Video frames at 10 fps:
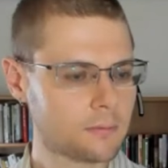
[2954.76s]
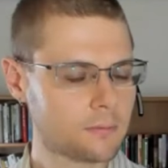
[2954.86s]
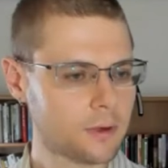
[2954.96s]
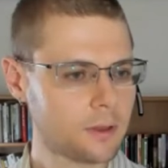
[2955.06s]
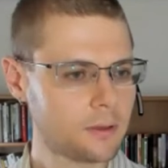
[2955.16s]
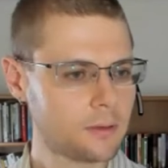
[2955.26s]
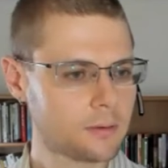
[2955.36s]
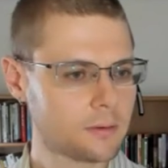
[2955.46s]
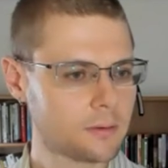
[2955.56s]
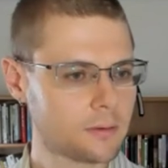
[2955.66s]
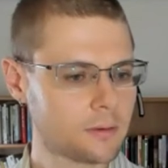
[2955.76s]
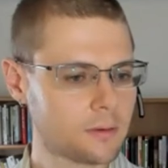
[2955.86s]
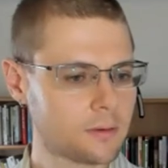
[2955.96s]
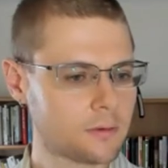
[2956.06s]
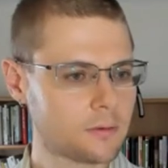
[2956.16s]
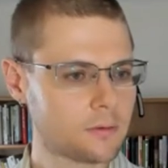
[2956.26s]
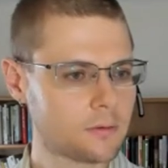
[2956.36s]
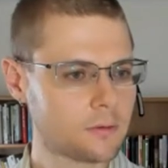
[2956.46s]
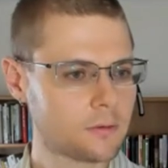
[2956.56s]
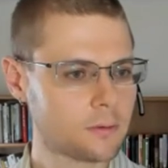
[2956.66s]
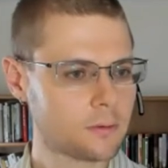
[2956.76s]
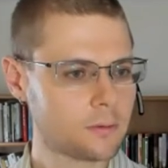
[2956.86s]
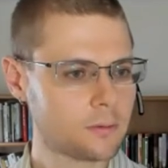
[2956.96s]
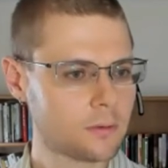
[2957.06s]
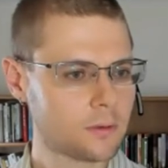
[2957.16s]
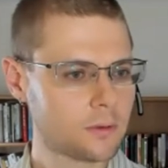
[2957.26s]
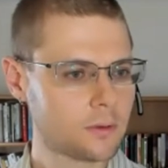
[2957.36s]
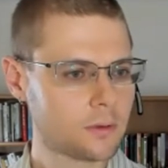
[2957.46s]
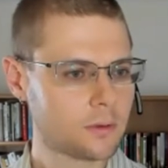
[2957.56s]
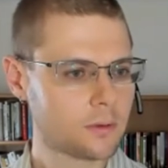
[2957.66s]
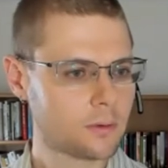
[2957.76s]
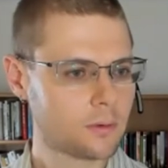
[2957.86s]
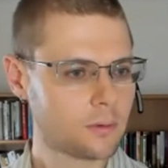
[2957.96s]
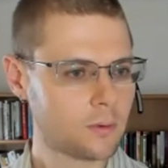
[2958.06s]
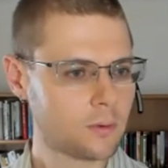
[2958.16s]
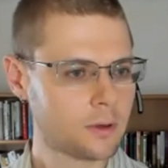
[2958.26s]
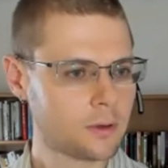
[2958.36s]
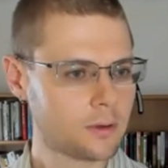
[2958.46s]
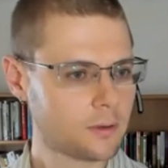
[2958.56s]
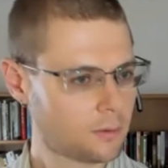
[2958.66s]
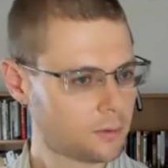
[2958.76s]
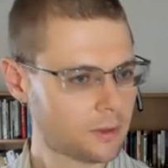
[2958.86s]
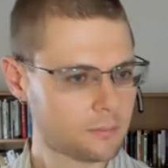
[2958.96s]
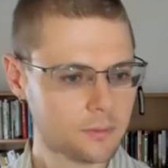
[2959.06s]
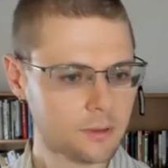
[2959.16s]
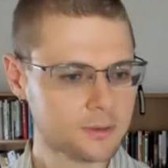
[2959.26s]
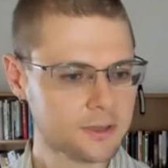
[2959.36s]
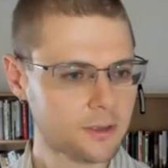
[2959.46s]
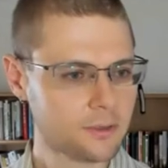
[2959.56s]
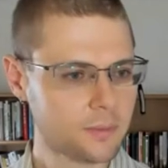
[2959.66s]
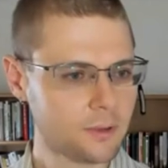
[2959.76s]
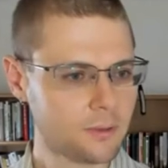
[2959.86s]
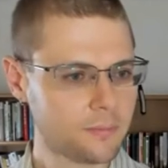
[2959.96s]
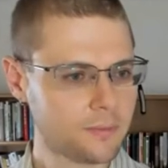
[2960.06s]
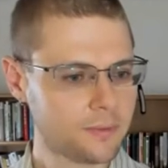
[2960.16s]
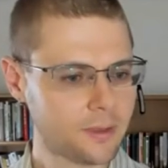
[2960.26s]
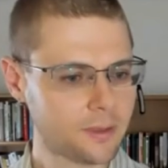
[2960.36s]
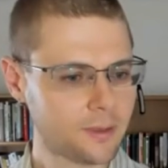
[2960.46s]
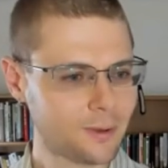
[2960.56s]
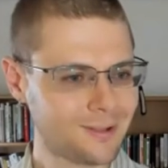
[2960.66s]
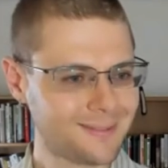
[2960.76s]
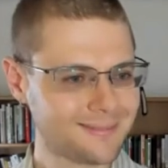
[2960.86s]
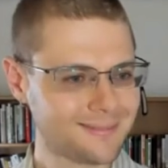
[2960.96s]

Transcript: three, two, one. Okay, closing out the poll. Thank you all.